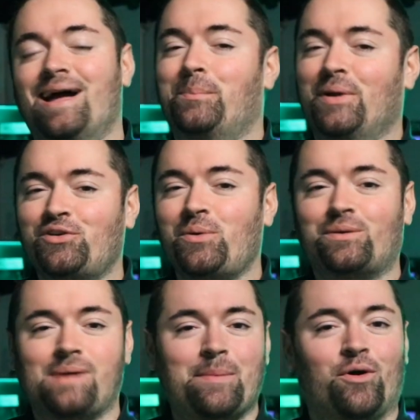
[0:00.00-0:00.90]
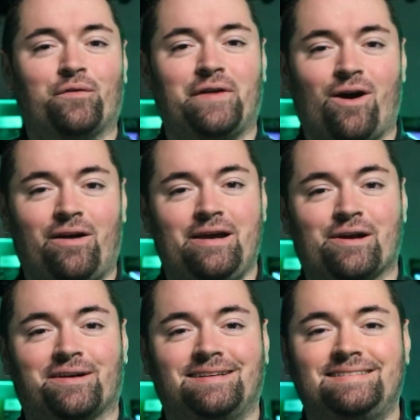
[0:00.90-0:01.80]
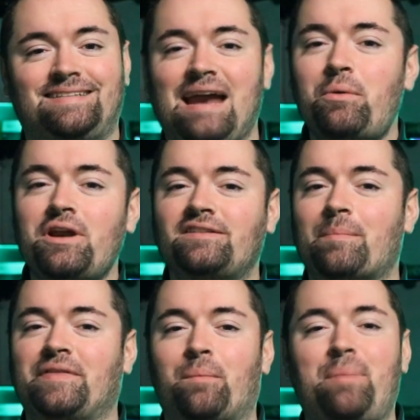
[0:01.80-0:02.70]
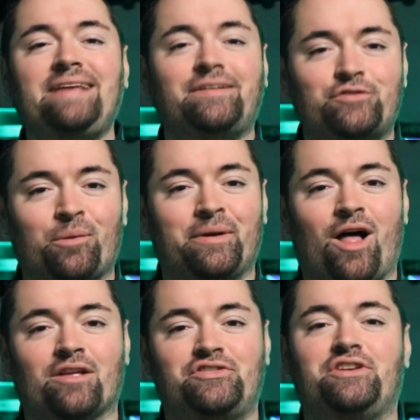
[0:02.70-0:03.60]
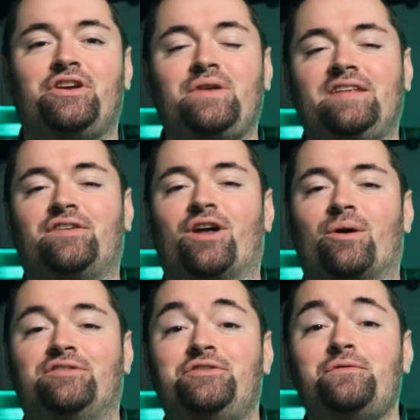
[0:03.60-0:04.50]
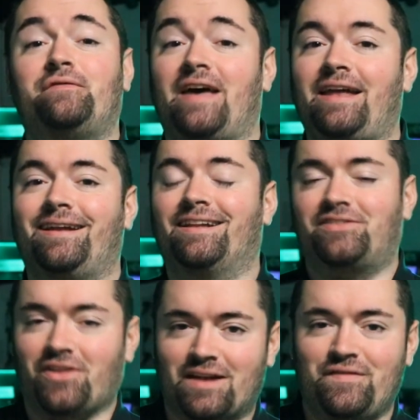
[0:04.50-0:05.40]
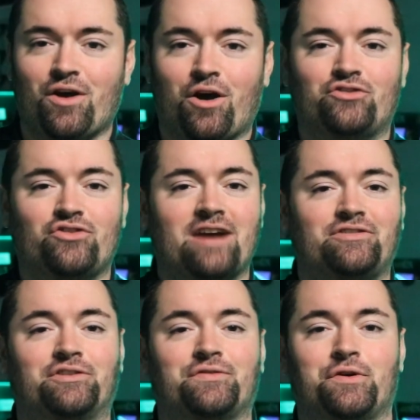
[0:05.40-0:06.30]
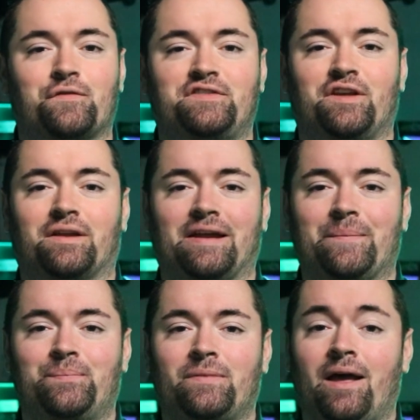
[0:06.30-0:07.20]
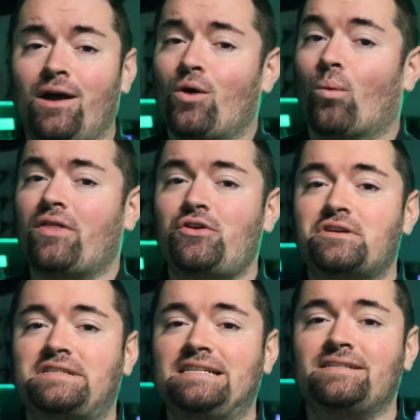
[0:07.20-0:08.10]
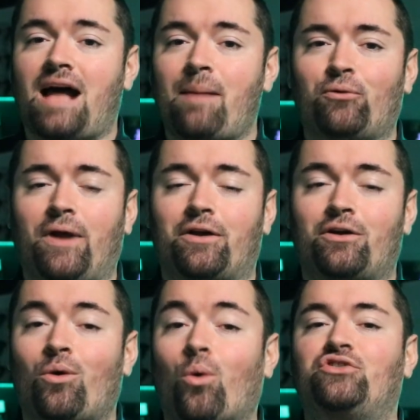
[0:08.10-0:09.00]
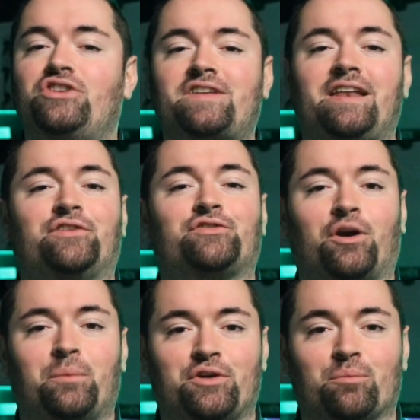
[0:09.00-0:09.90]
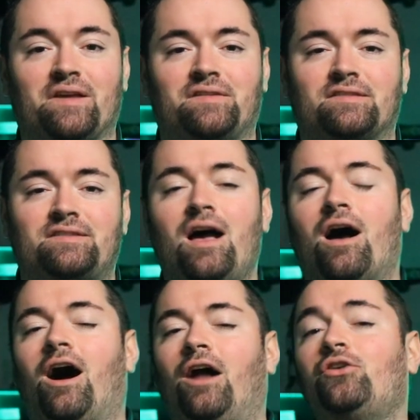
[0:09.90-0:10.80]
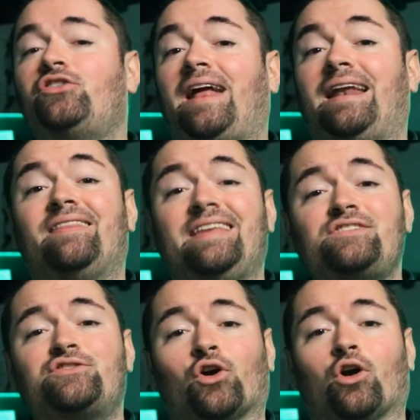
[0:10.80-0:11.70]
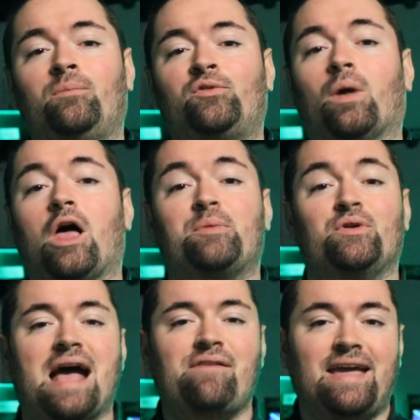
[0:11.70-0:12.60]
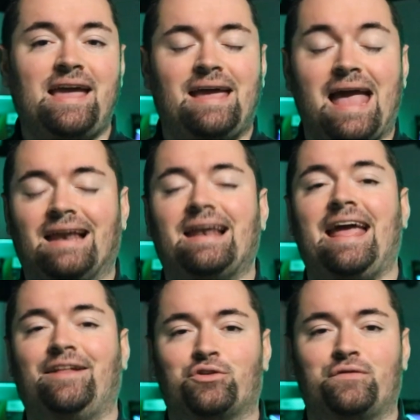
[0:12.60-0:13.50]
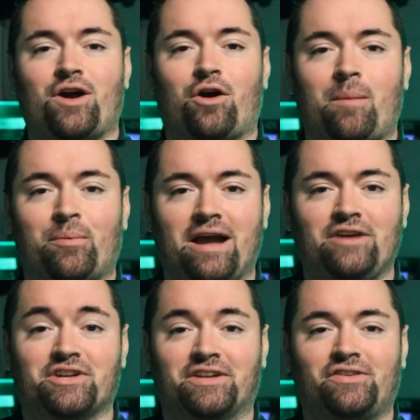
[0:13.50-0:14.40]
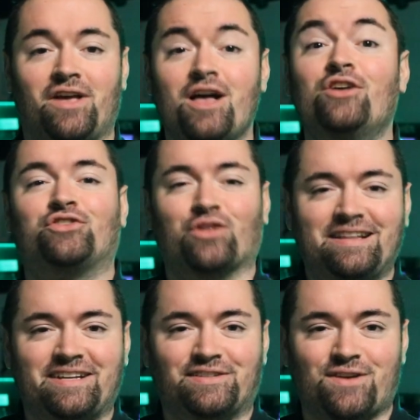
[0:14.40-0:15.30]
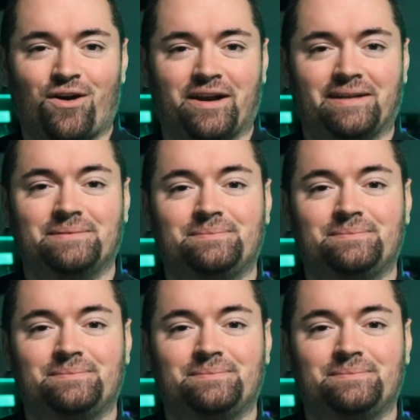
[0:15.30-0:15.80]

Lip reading: Mitchell with the Rabbit Hole VR here. Today we're going to talk about the basic terminology you need to know as you vet and select VR attractions for your facility. Whether you're a seasoned operator or just getting started with your business, understanding these terms will help you navigate and enhance your VR operations. So let's get started.